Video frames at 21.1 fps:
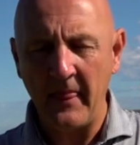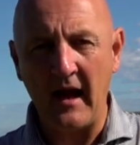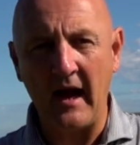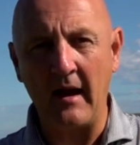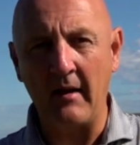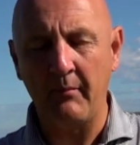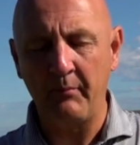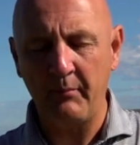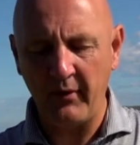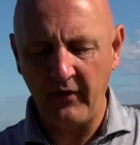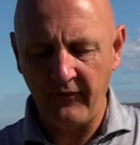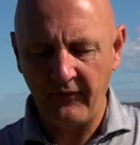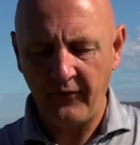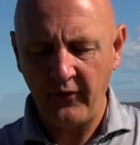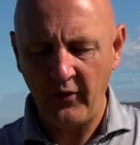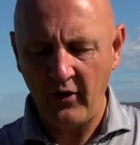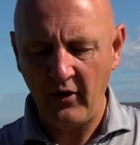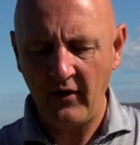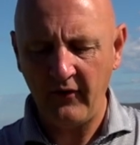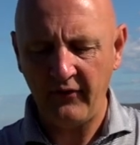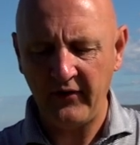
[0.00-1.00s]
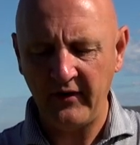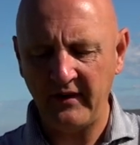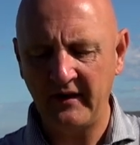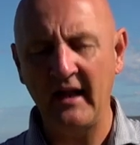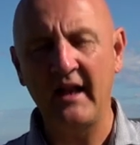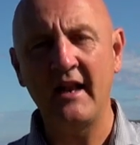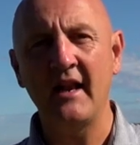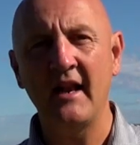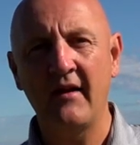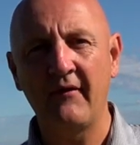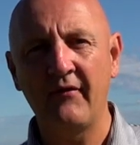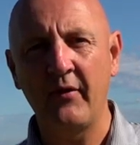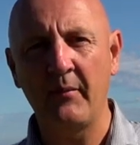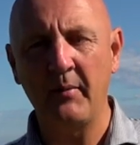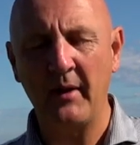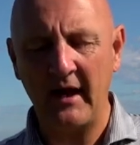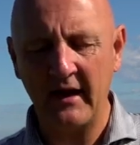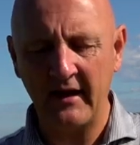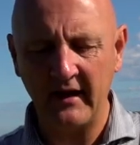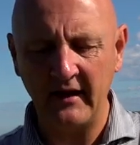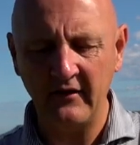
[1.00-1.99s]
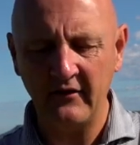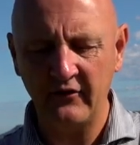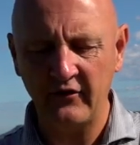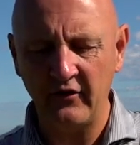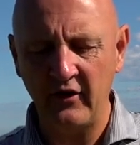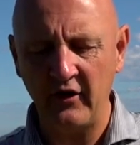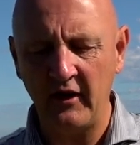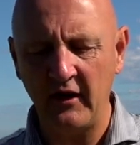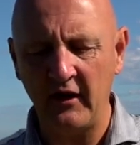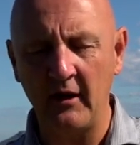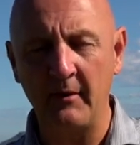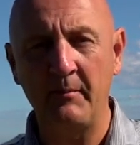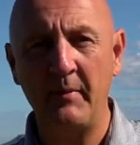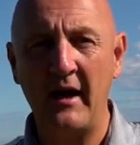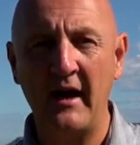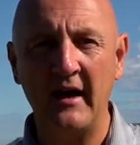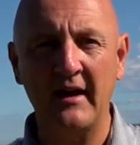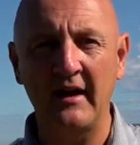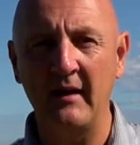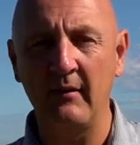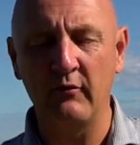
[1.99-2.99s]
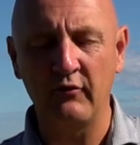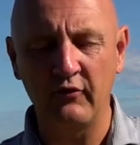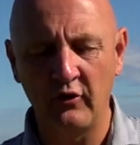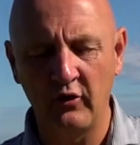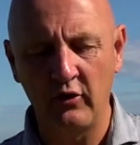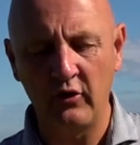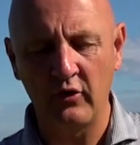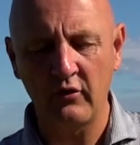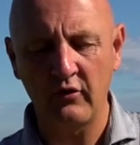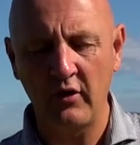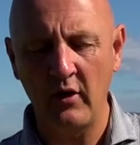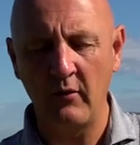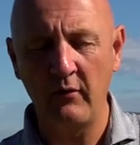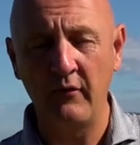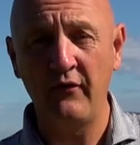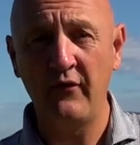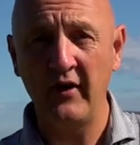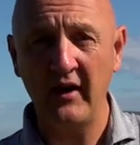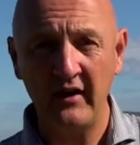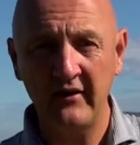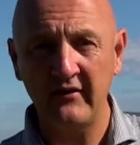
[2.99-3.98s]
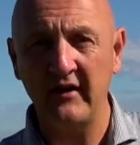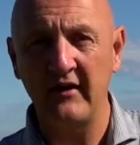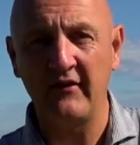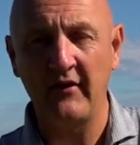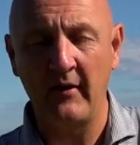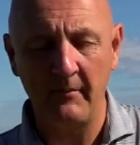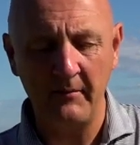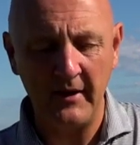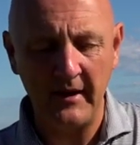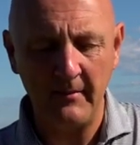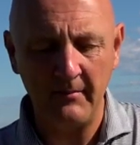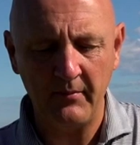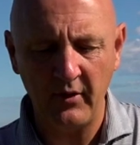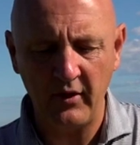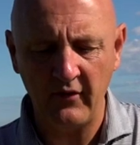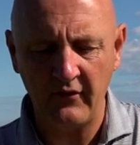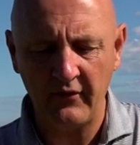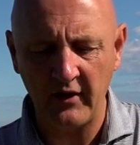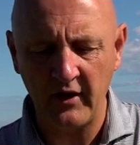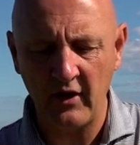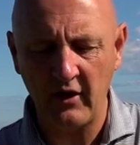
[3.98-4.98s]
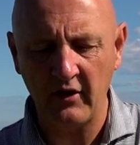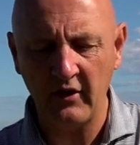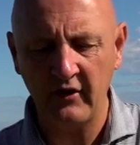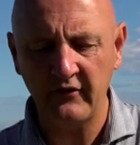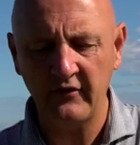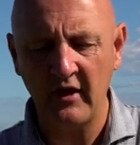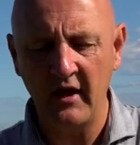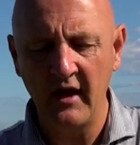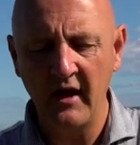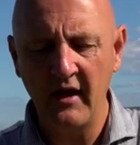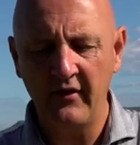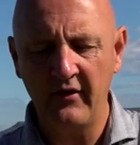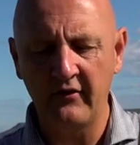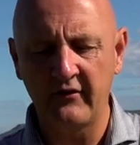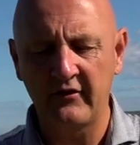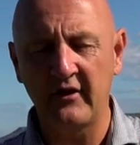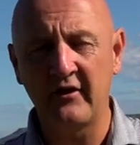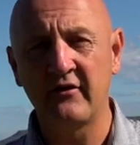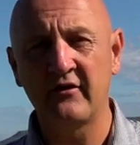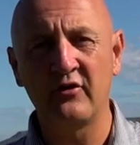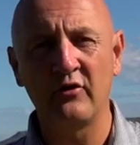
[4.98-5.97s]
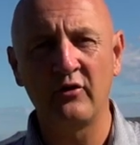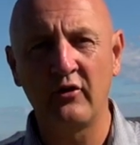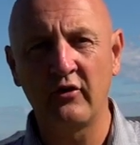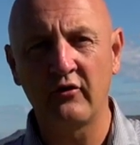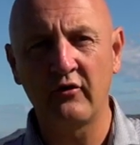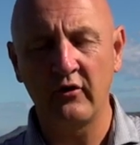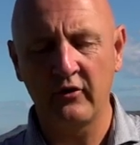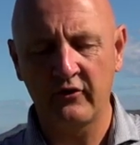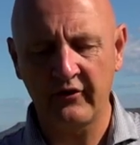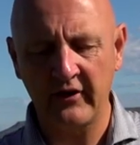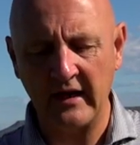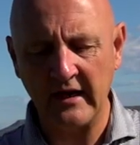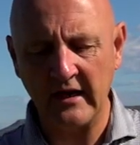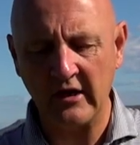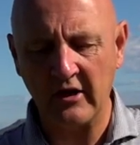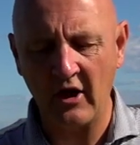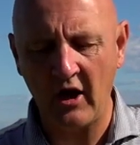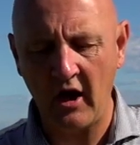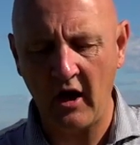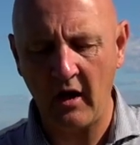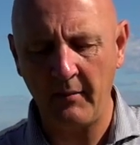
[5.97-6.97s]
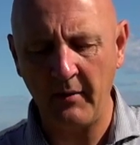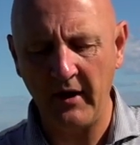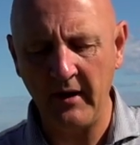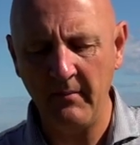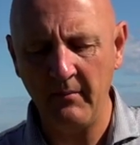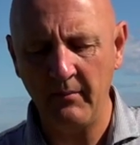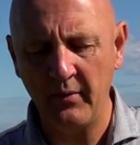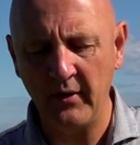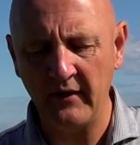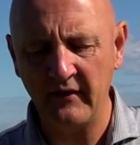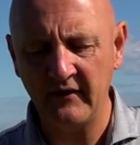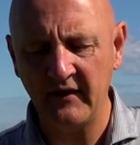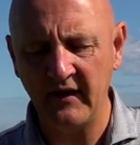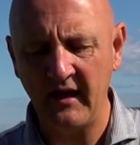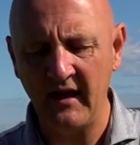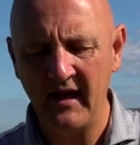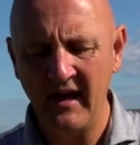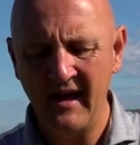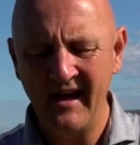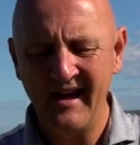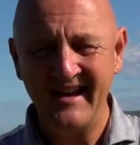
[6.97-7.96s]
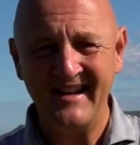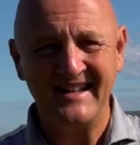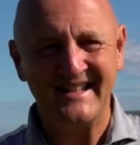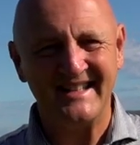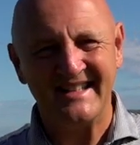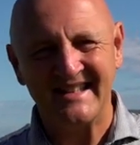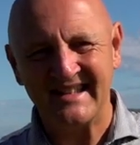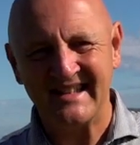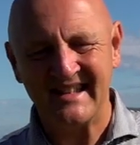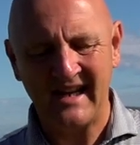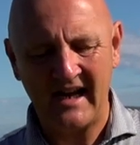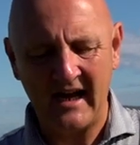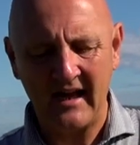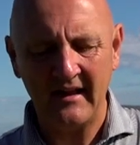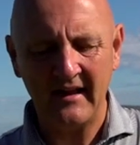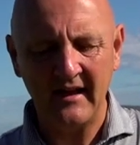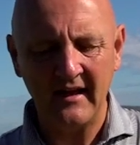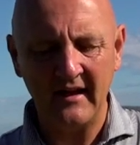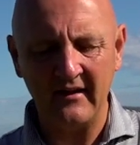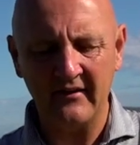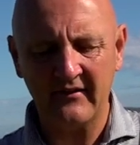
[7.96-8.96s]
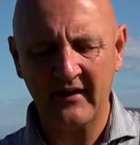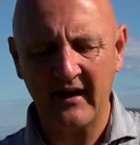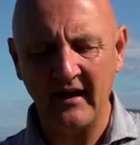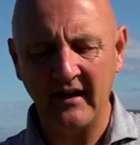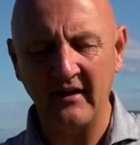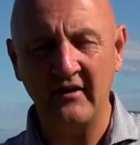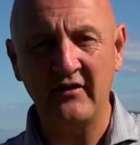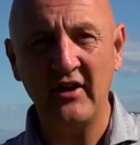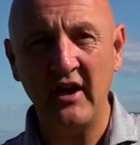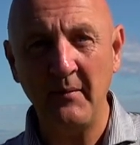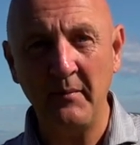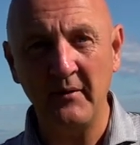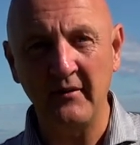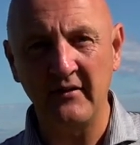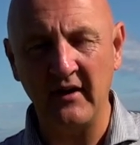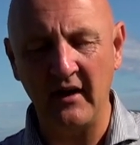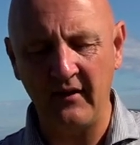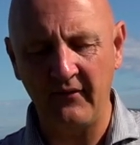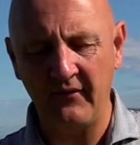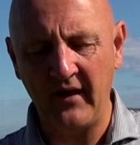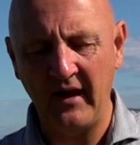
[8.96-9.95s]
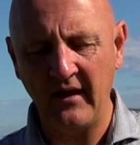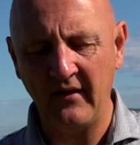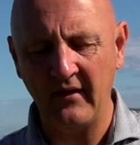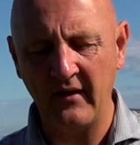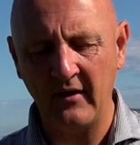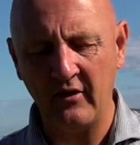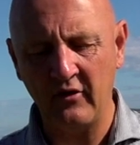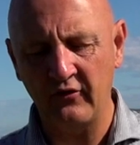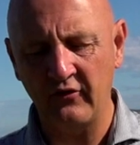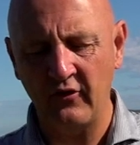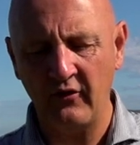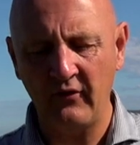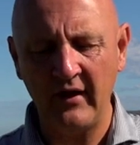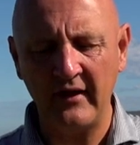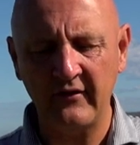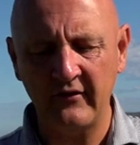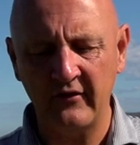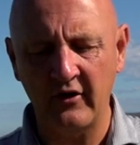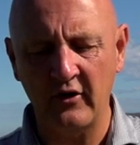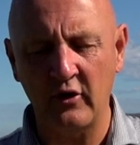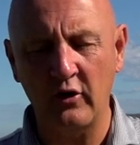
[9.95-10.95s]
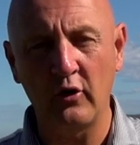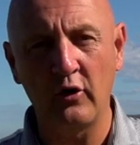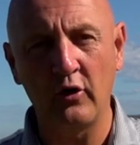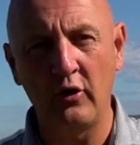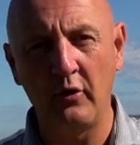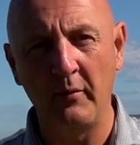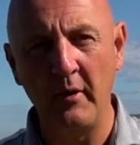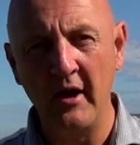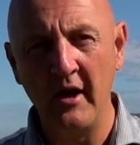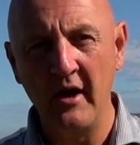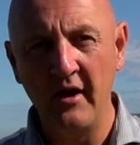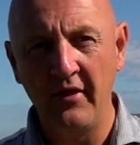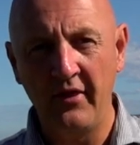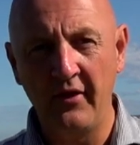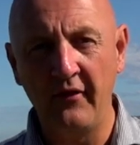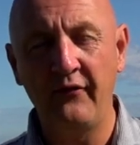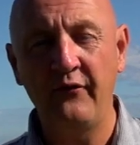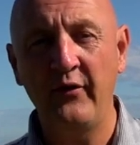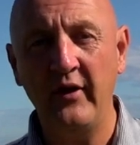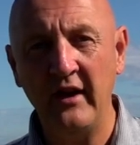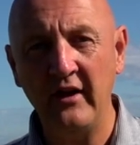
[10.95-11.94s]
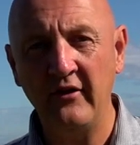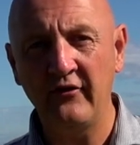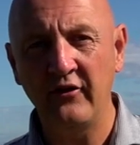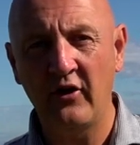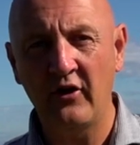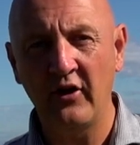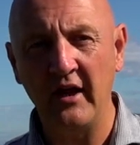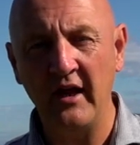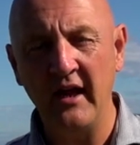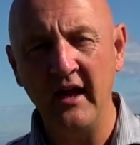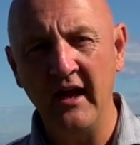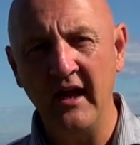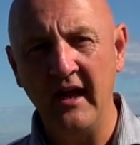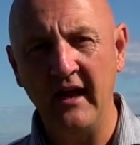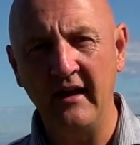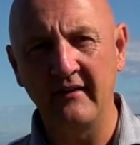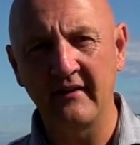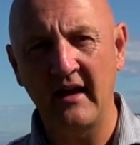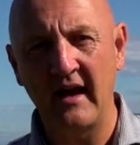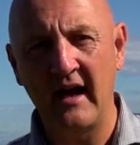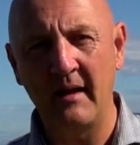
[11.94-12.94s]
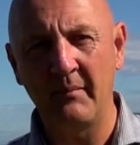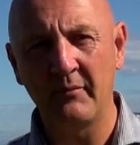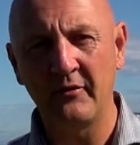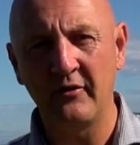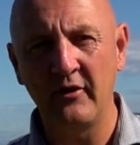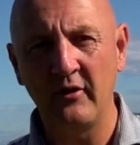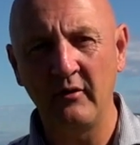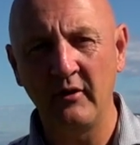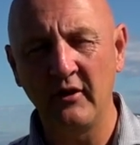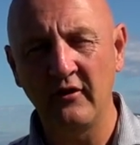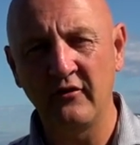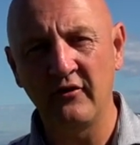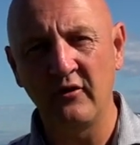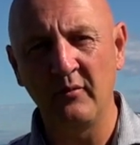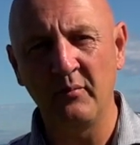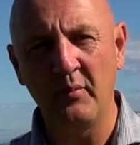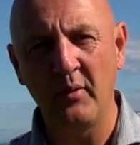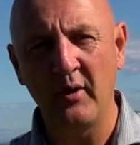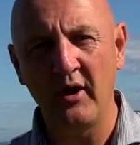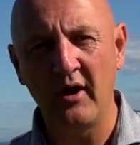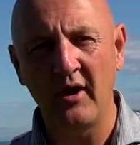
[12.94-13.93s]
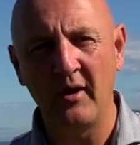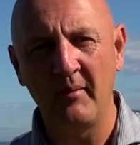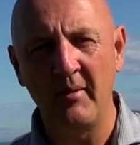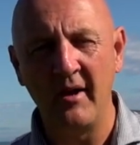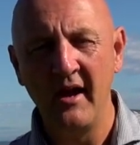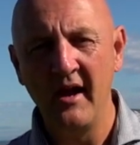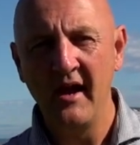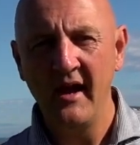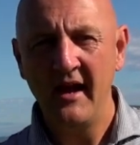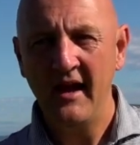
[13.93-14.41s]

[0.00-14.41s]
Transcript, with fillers: I'd prefer if they didn't have the black insert in the back and it was an all chrome finish if I'm being perfectly honest there's this sort of slight carbon imprint in it I think it slightly cheapens it, if anything, because the rest of the club, the finish on it is absolutely superb.